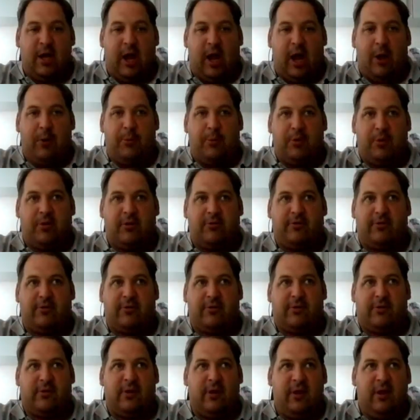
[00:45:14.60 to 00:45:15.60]
I
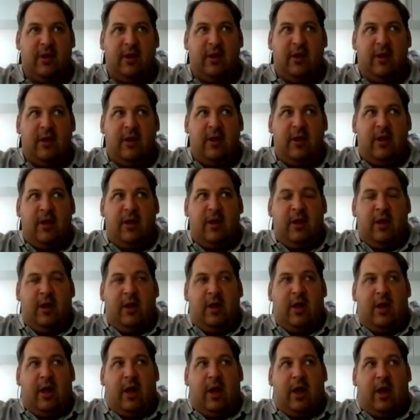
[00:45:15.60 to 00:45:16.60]
was,
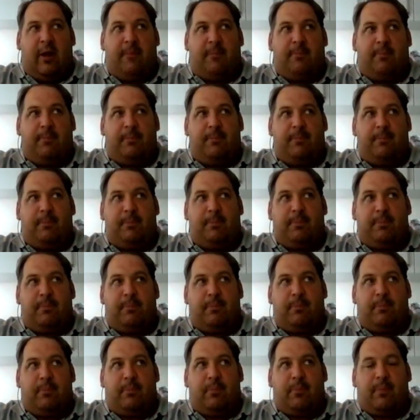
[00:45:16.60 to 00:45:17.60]
what
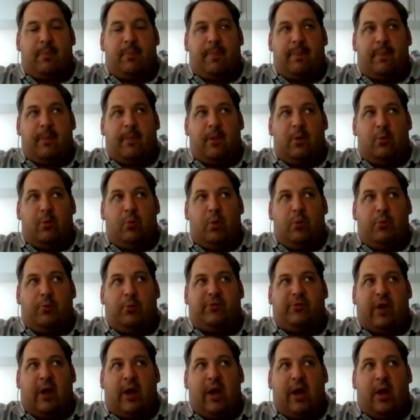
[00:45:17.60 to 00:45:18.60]

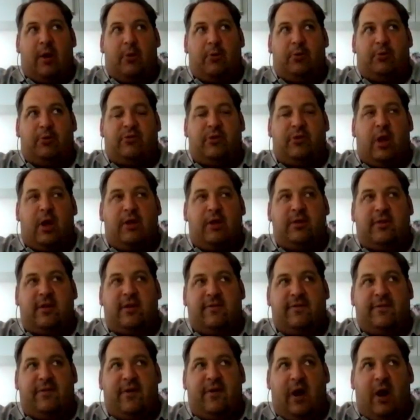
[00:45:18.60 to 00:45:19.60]
was I? I was
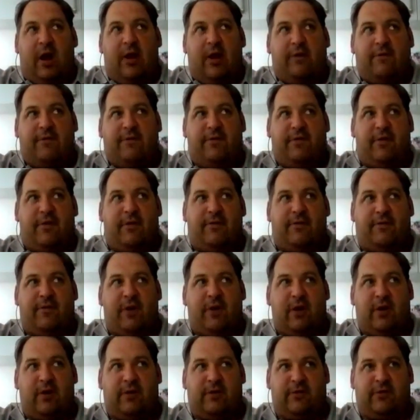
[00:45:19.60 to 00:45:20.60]
95 for the
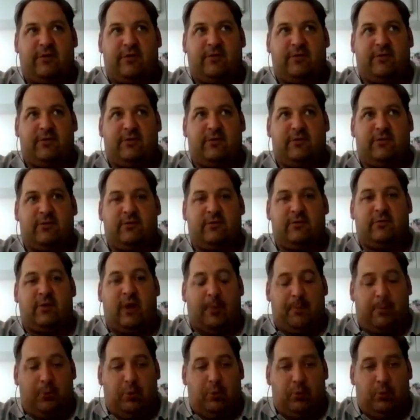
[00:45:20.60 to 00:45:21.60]
first
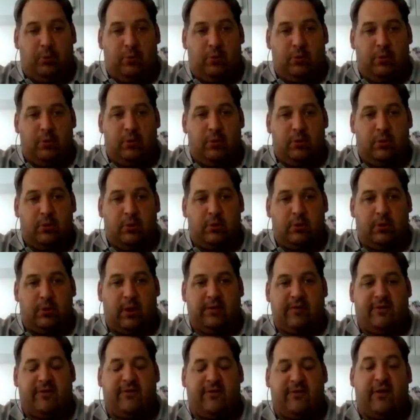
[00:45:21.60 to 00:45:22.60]
double,
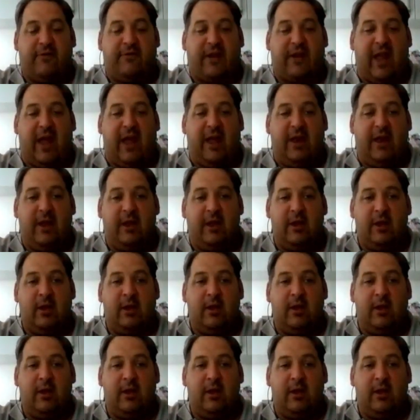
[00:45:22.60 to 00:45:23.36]
95k,